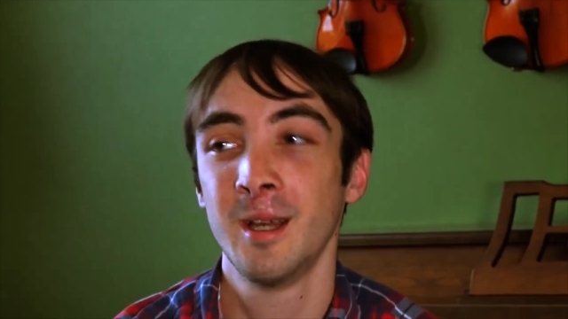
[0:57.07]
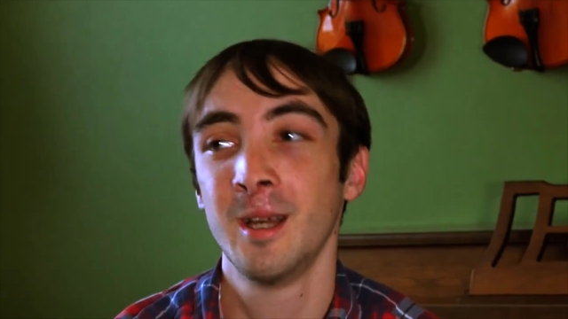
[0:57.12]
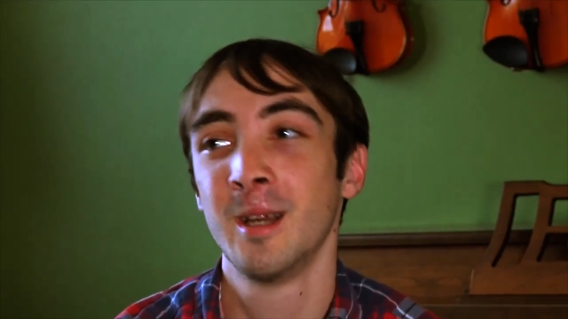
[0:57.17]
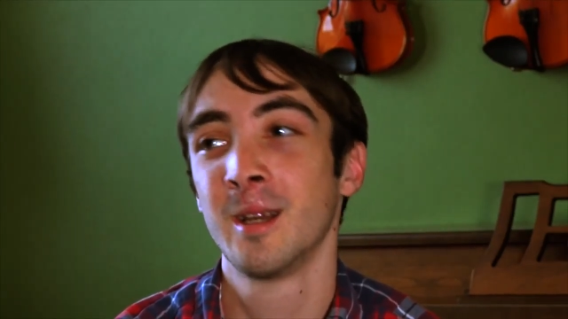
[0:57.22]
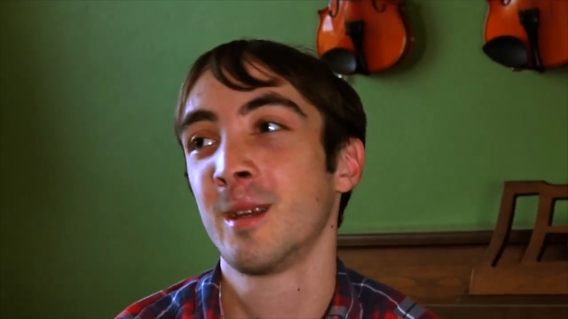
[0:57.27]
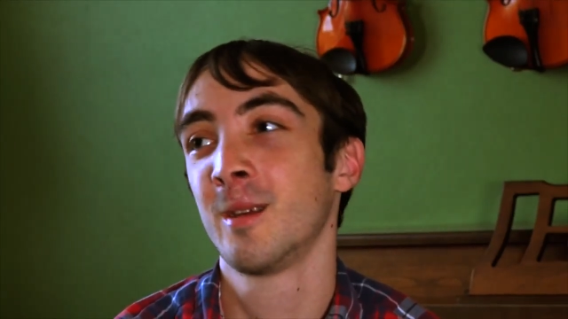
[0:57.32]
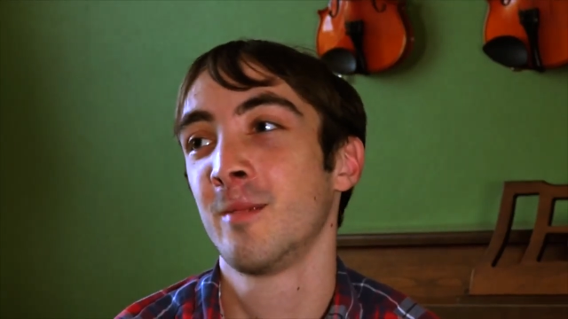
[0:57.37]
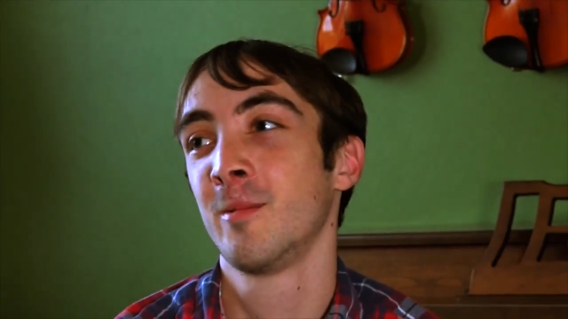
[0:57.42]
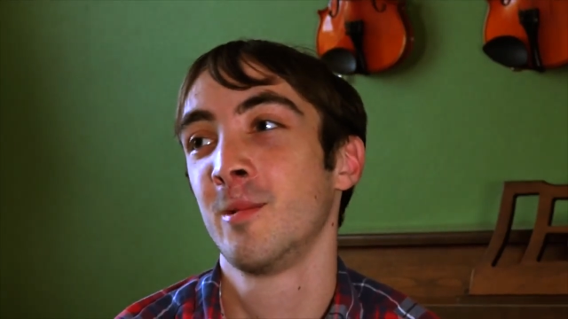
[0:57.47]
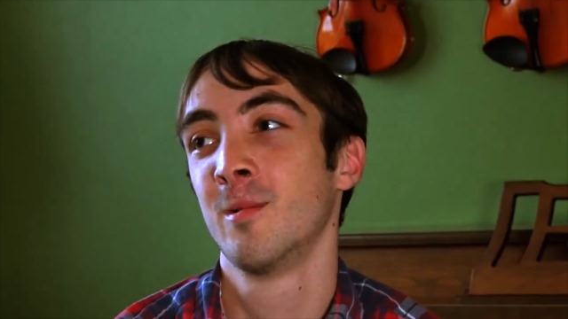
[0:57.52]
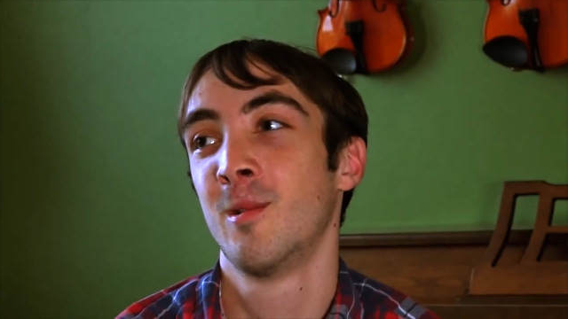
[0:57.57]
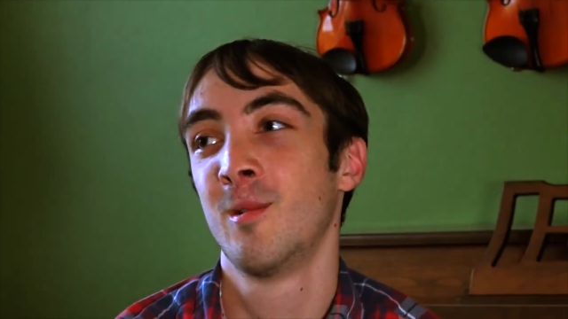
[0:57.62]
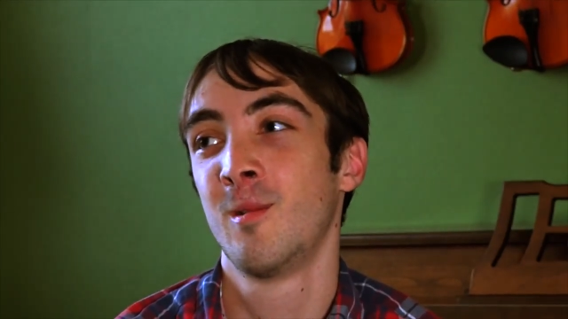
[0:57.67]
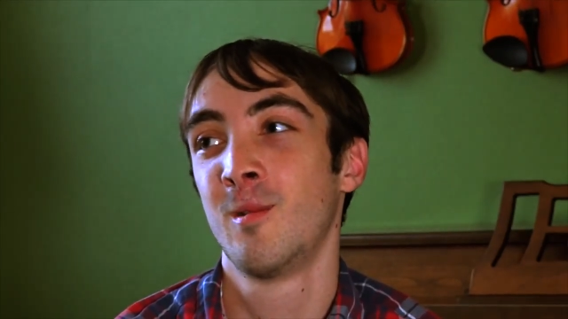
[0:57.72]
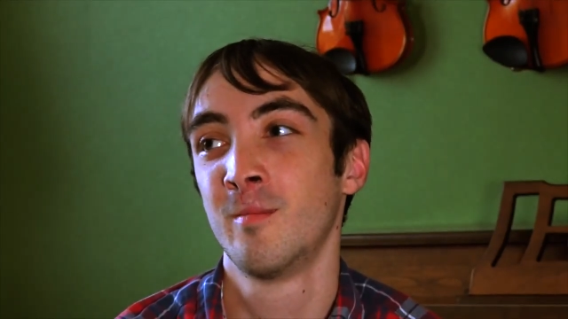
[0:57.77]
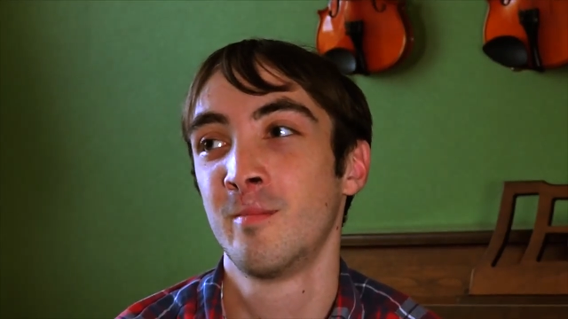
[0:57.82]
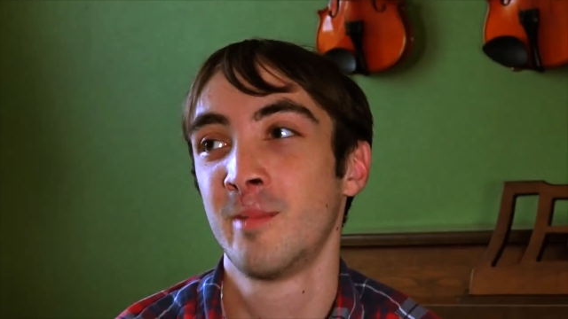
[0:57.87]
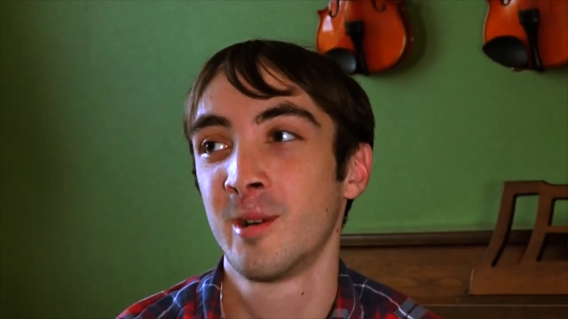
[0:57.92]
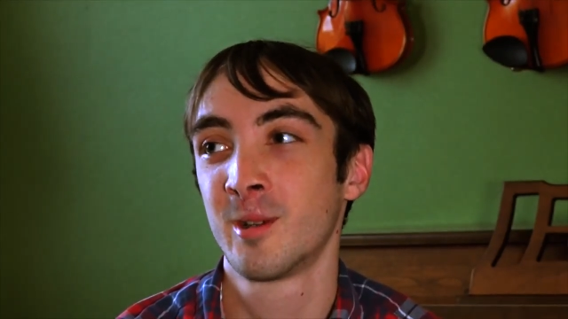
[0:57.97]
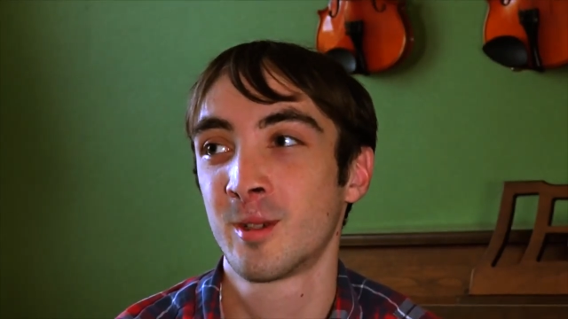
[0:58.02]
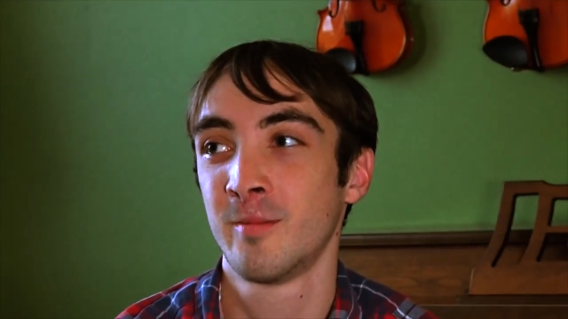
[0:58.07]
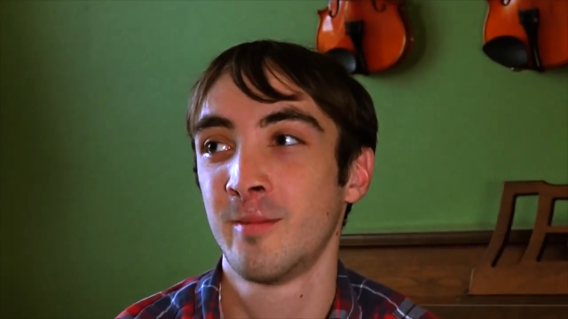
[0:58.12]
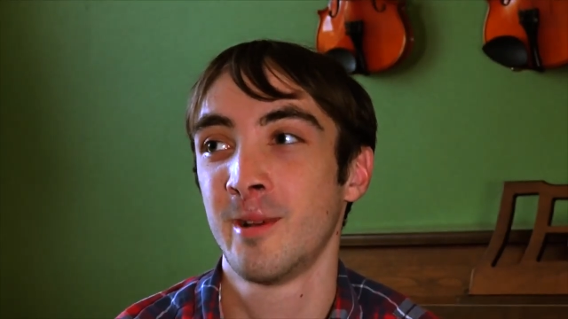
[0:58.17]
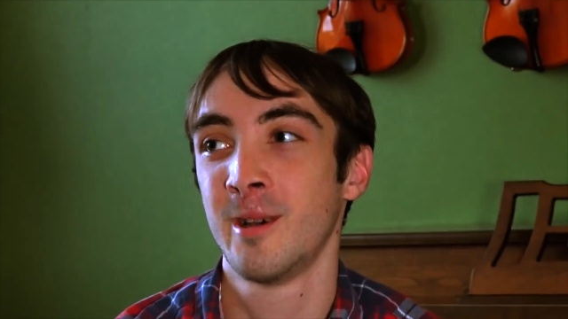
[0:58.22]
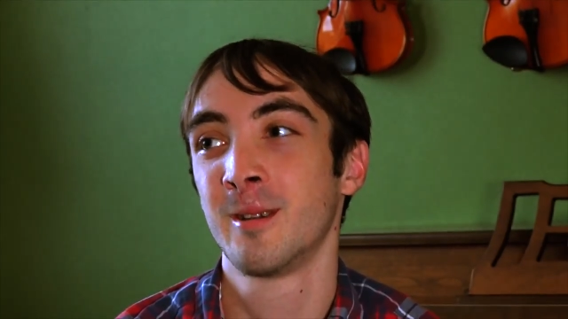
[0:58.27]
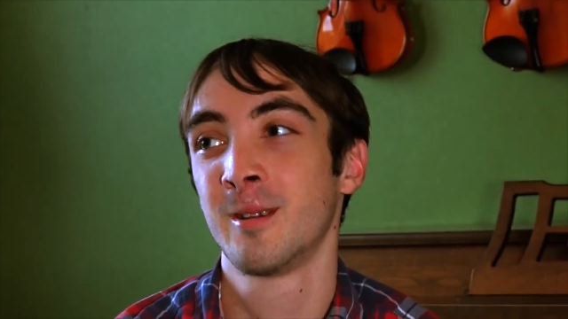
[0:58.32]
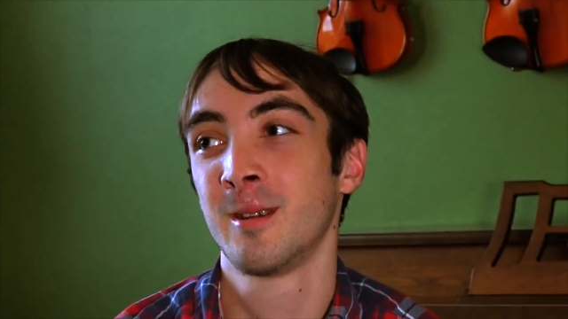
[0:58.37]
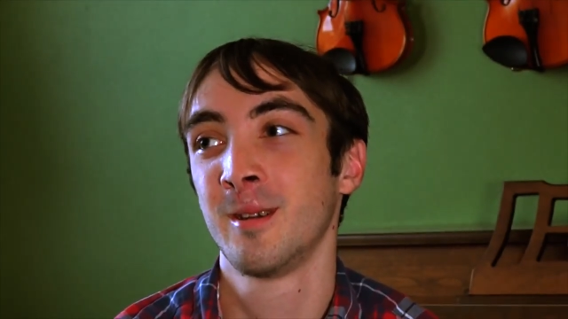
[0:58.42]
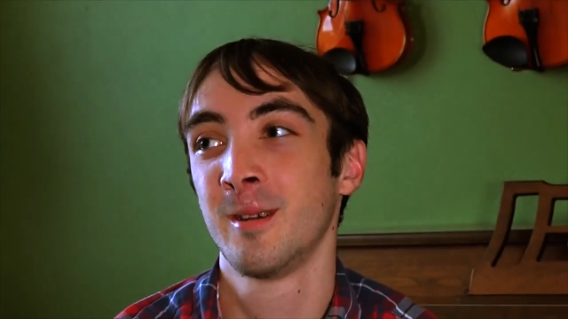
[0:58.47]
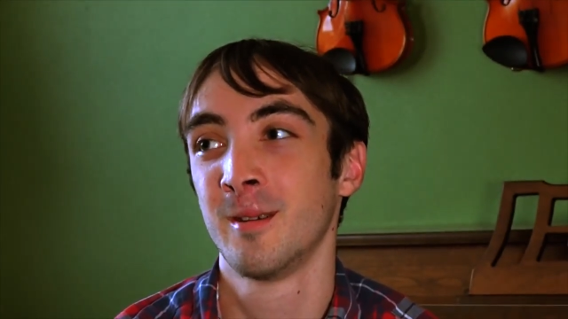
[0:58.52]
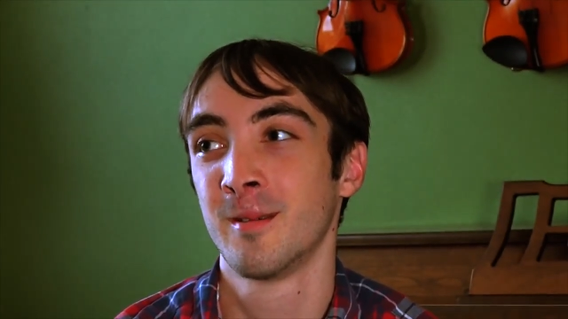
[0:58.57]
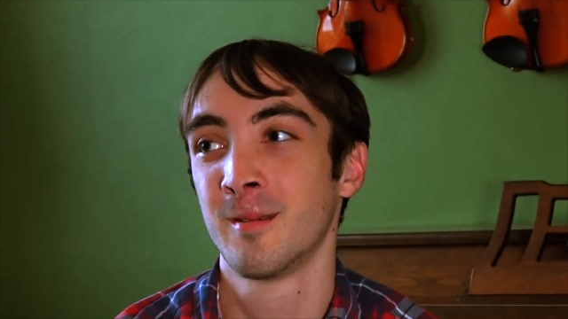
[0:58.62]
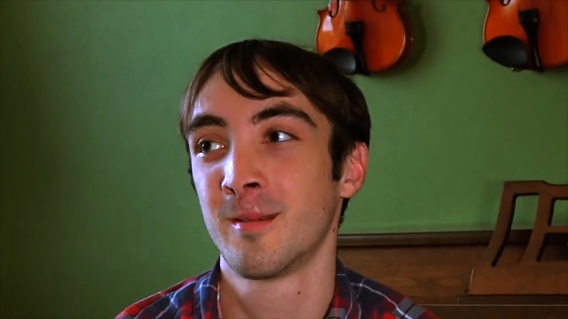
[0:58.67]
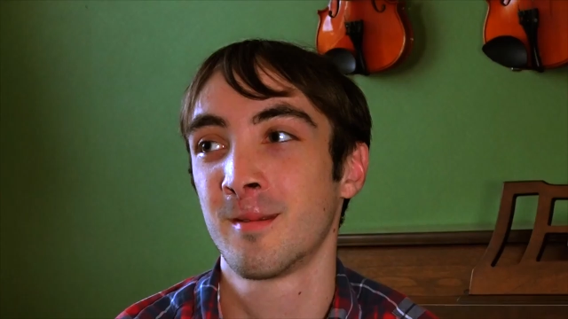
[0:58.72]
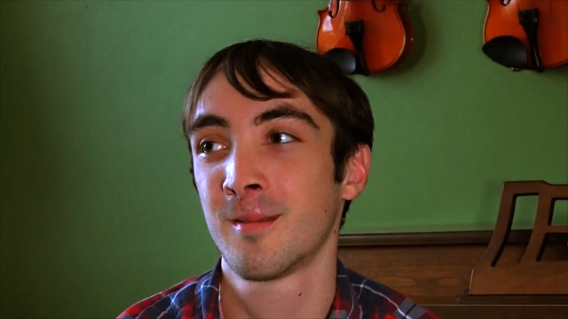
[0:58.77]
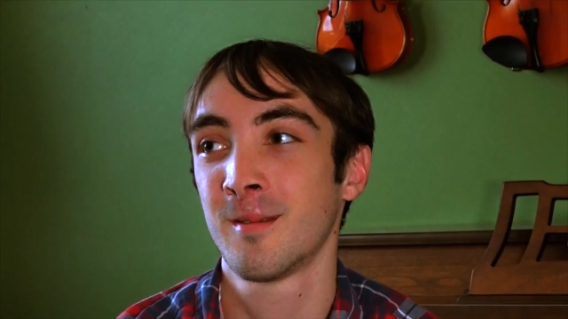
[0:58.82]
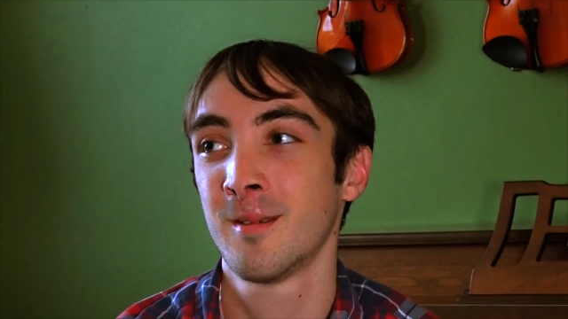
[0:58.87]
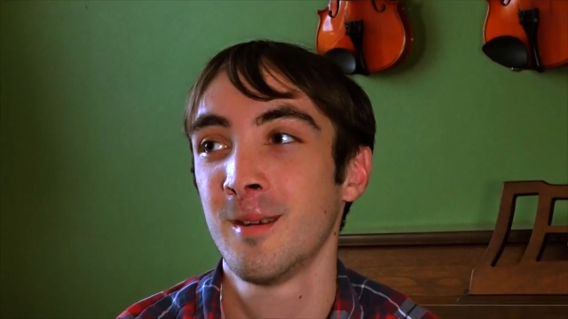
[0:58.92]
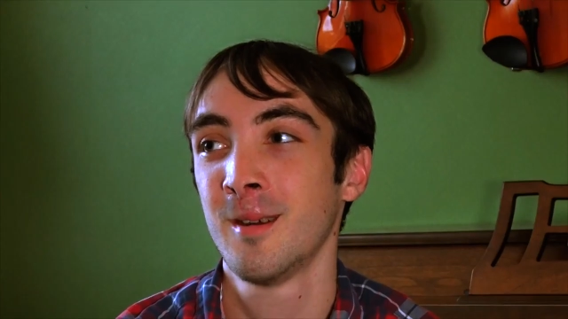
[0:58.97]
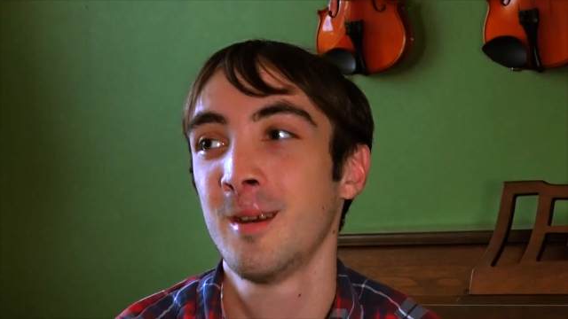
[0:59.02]
and give you a whole bunch of
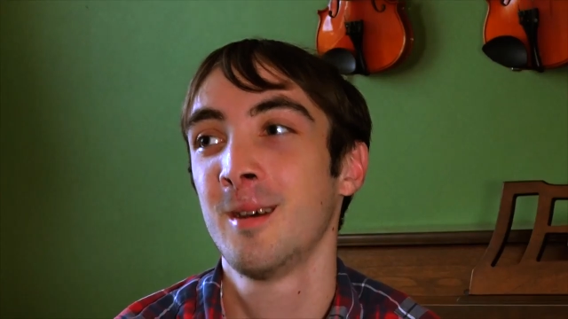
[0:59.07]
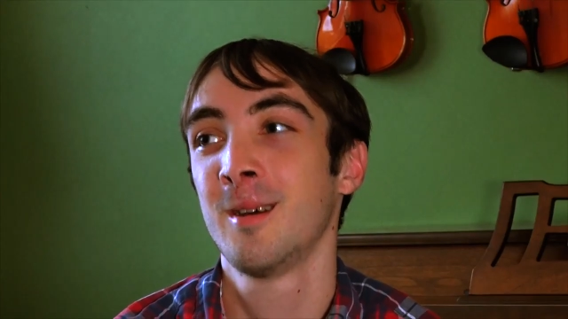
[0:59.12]
ideas